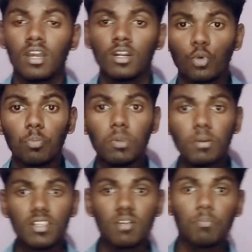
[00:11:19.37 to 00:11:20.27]
To
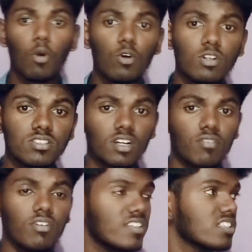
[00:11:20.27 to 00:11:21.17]
implement the progressive
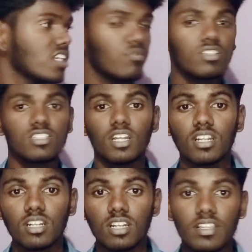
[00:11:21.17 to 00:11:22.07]
evaluation
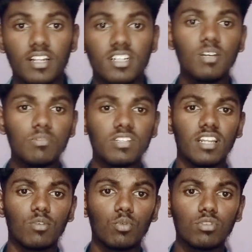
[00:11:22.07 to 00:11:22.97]
efficiently, the teams
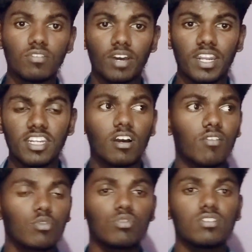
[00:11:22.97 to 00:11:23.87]
can use a variety
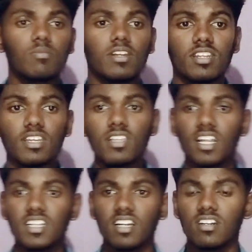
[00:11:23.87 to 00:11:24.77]
of usability
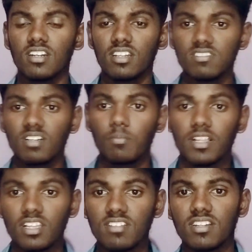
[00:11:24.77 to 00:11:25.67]
that can testing
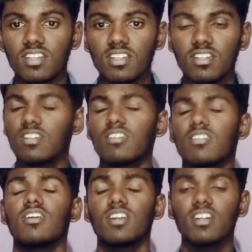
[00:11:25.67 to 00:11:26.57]
methods and
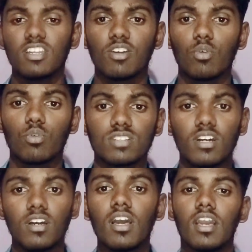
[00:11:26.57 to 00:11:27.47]
use,
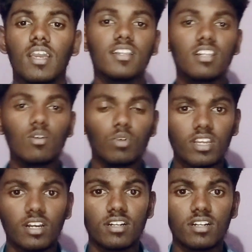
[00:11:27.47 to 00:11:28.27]
including